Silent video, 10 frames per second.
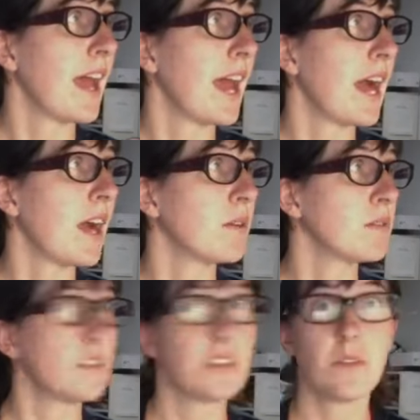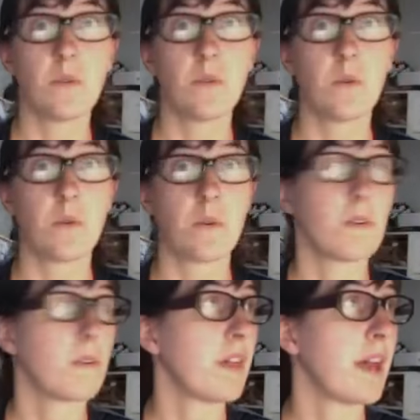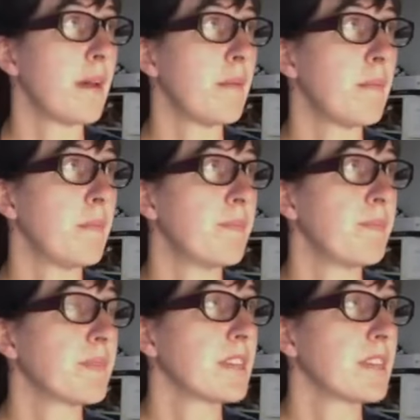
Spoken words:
how to order them